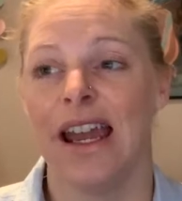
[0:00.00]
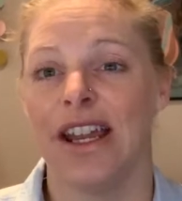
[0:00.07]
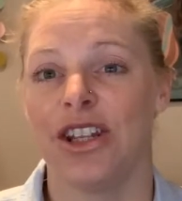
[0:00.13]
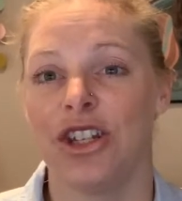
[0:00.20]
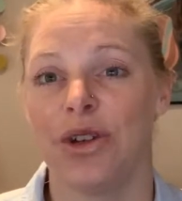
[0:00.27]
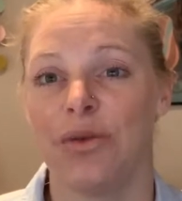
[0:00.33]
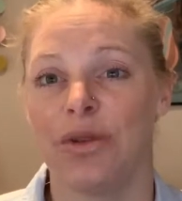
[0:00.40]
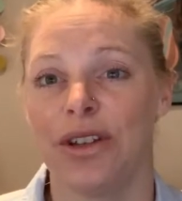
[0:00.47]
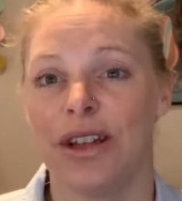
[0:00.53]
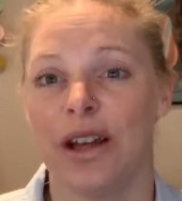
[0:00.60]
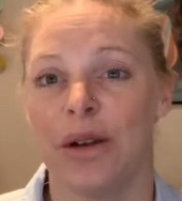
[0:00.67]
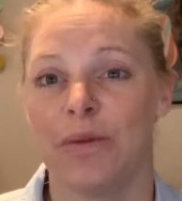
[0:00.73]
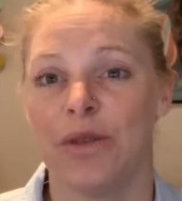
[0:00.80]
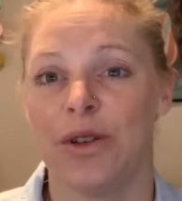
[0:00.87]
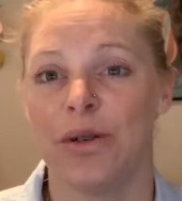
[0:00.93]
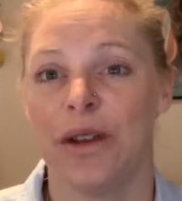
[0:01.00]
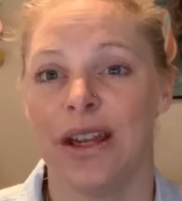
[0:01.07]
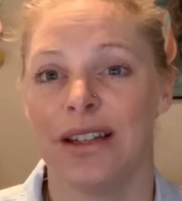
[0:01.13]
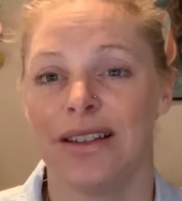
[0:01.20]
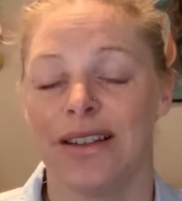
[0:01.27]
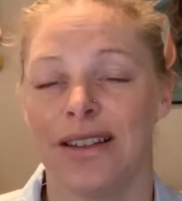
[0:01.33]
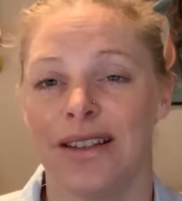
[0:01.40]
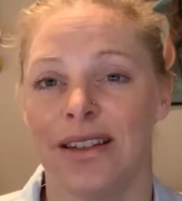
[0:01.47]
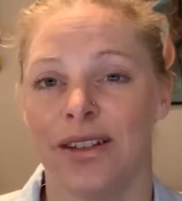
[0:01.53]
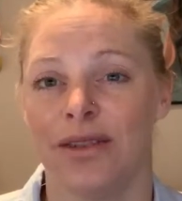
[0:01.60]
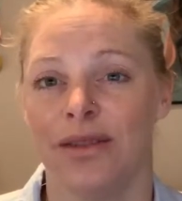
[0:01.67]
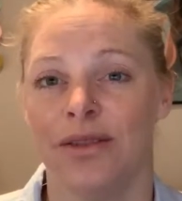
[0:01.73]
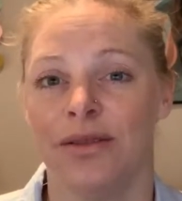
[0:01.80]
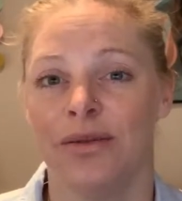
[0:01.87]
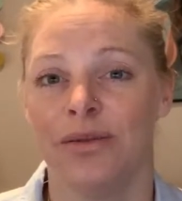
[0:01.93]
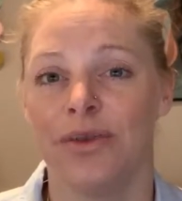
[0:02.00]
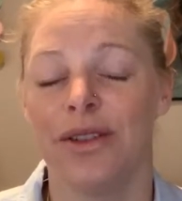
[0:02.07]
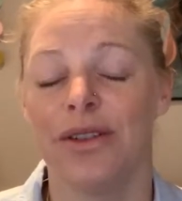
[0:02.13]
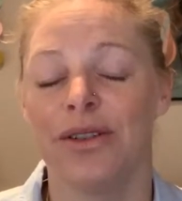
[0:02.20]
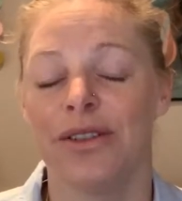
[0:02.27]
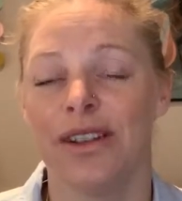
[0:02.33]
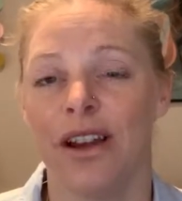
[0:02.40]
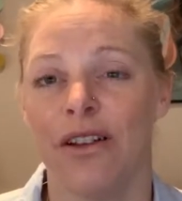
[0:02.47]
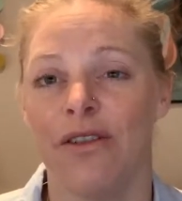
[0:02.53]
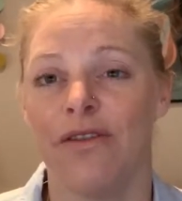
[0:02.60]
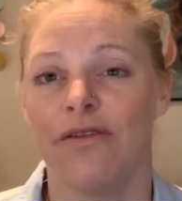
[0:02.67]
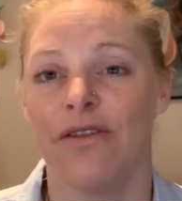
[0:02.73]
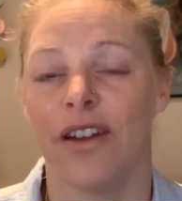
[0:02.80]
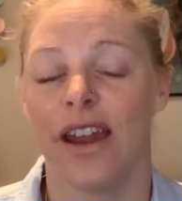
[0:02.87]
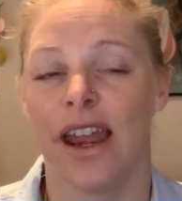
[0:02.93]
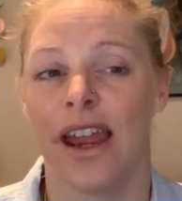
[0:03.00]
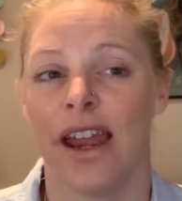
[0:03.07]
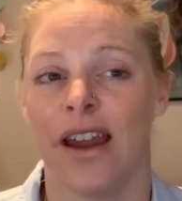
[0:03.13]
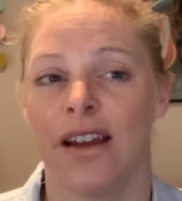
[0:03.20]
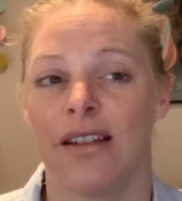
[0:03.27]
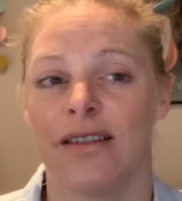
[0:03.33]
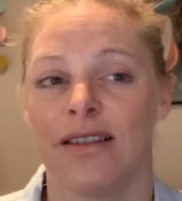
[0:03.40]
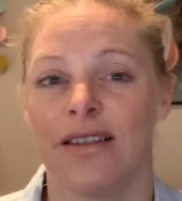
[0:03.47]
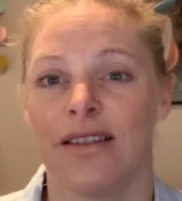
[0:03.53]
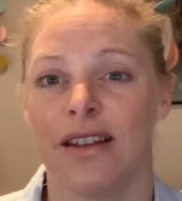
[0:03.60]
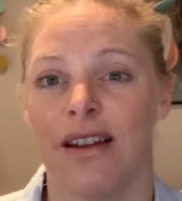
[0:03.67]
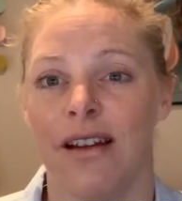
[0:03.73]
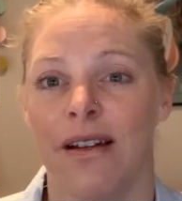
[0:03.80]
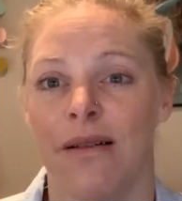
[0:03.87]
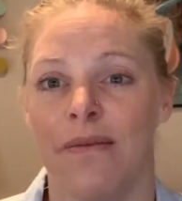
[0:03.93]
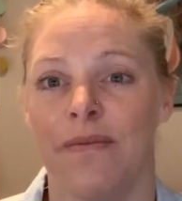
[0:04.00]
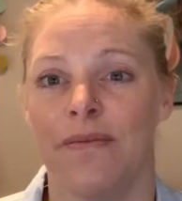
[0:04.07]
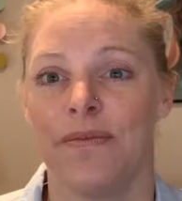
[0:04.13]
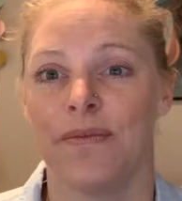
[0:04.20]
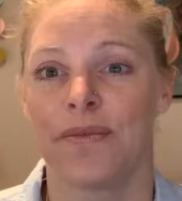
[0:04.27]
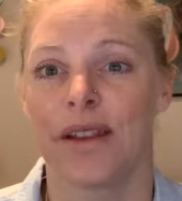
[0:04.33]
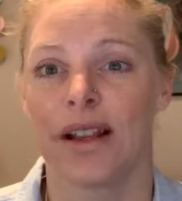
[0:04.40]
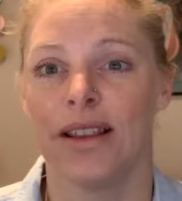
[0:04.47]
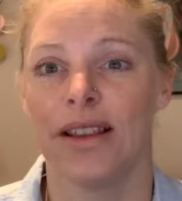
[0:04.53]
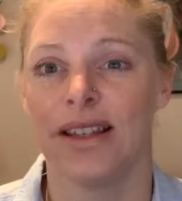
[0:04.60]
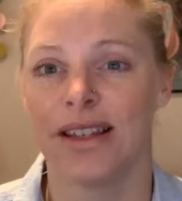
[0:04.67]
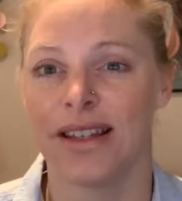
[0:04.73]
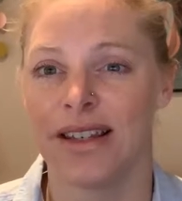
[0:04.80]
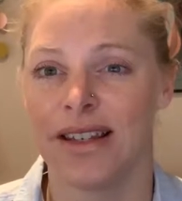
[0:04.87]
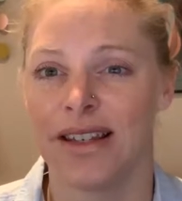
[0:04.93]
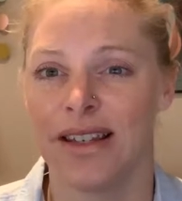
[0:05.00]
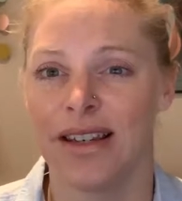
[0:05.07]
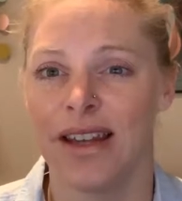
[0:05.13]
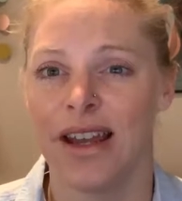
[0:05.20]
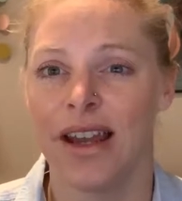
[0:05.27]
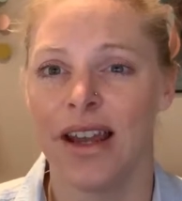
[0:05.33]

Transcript: And she really helps you get still with yourself and listen,